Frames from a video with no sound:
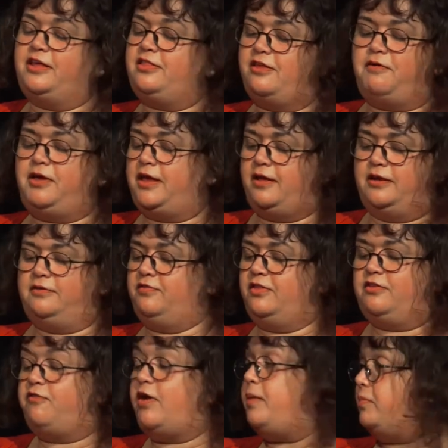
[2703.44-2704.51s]
it. So I kind of
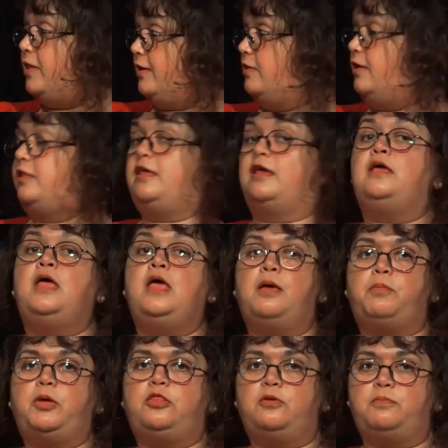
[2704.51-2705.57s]
scrapped that idea.
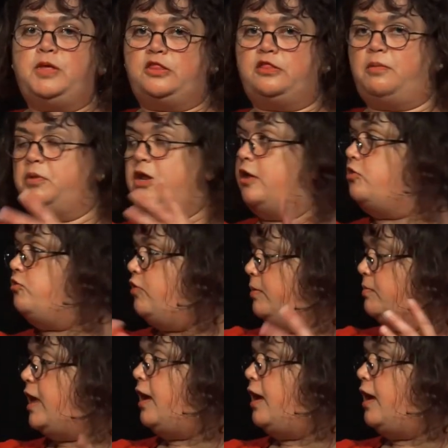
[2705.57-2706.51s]
But the Midsummer Night's Dream